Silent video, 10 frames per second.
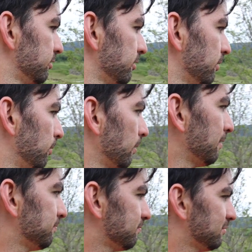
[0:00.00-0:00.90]
So
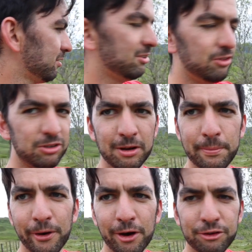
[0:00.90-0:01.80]
I've done a
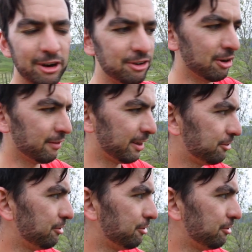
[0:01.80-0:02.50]
portrait shot of that